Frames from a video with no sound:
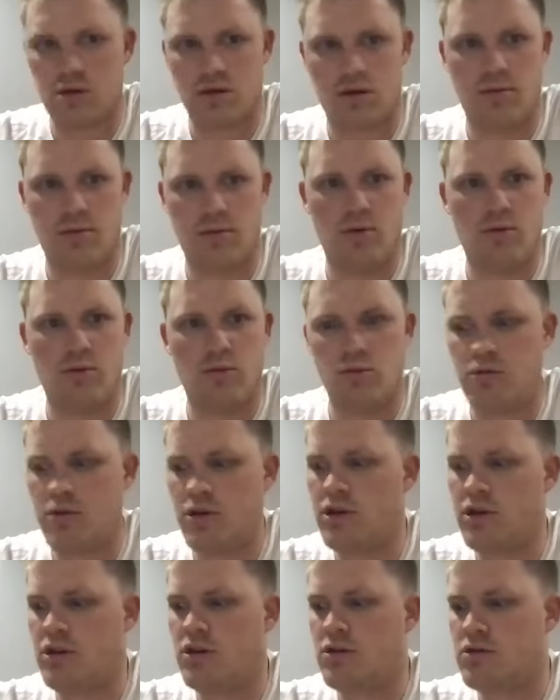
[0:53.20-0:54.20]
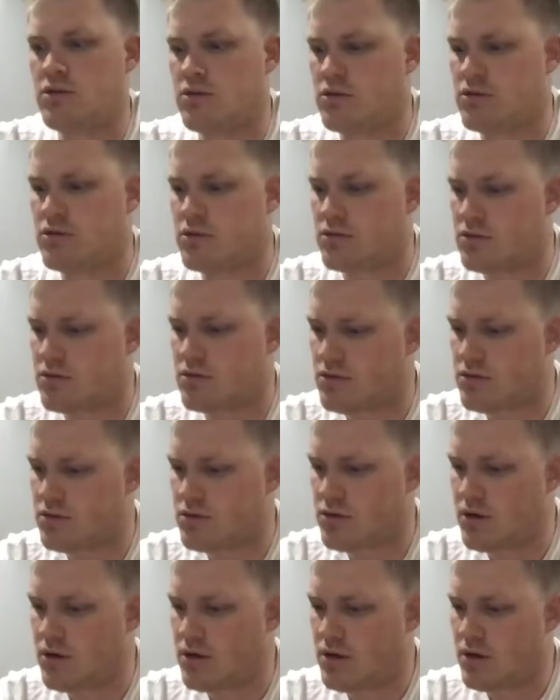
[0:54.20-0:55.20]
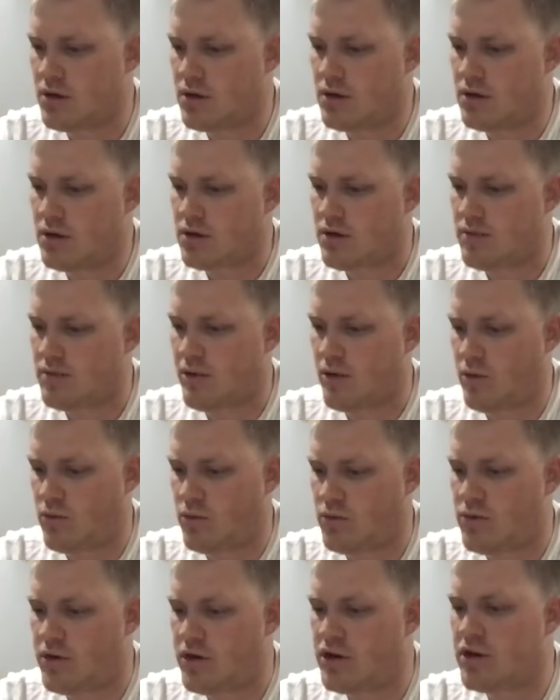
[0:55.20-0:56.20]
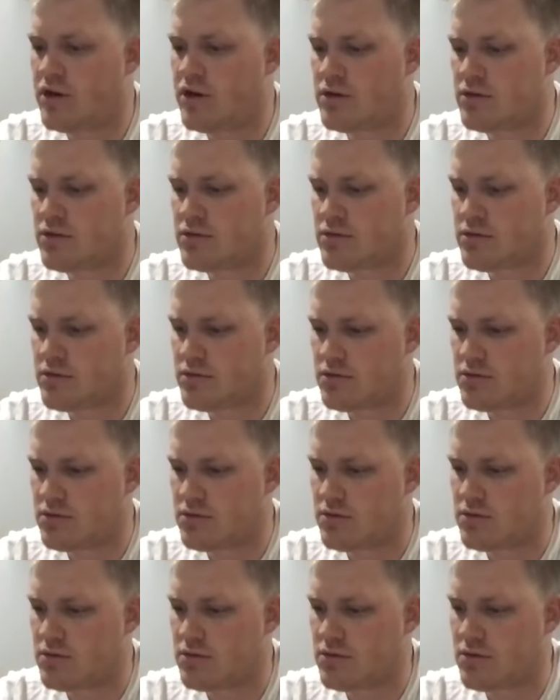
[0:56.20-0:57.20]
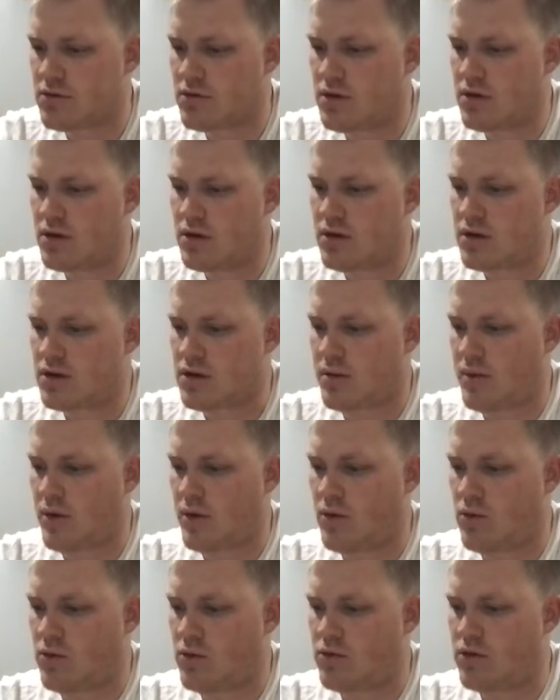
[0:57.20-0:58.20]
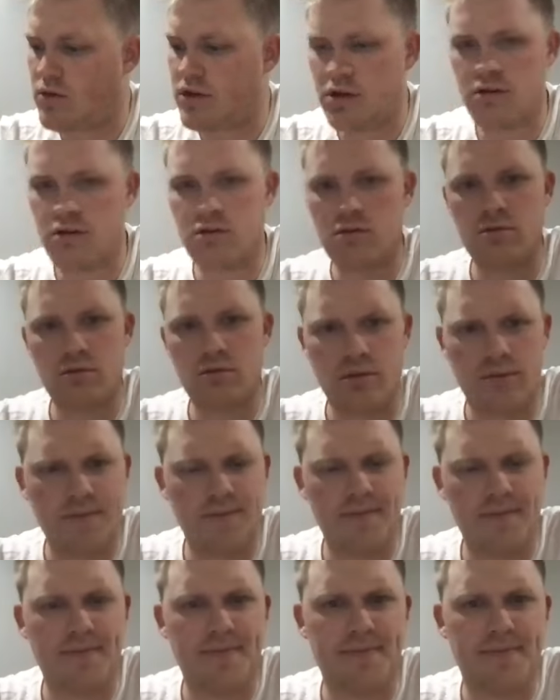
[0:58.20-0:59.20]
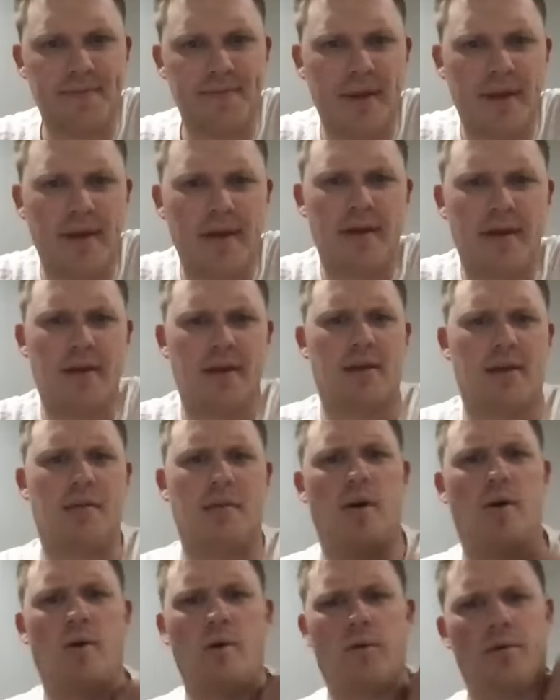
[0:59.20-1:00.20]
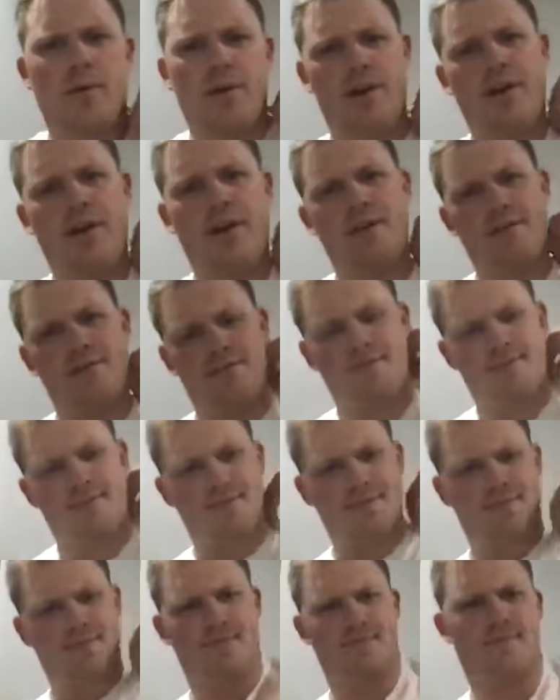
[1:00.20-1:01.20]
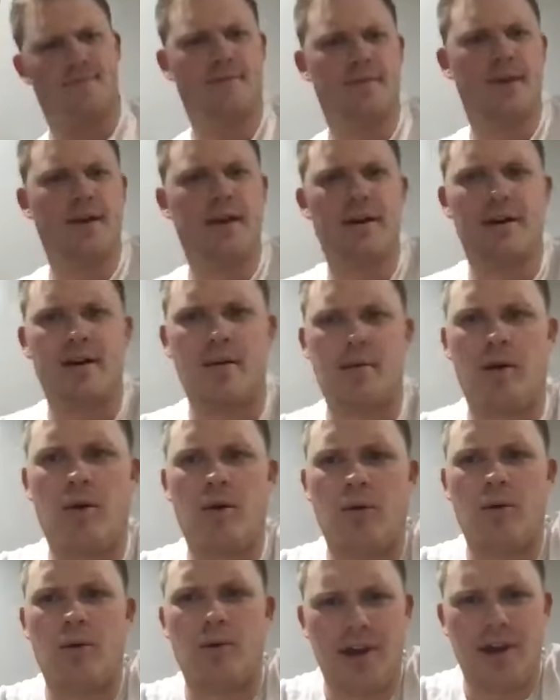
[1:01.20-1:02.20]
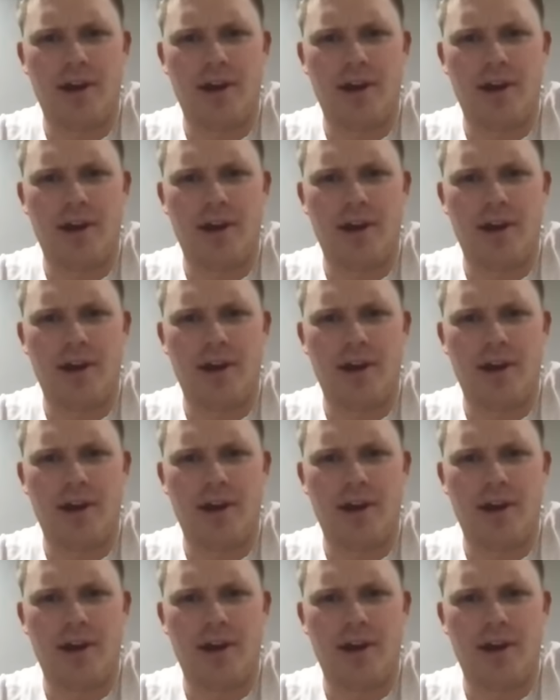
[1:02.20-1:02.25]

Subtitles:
come on in, come on in, come on in. Come on in, come on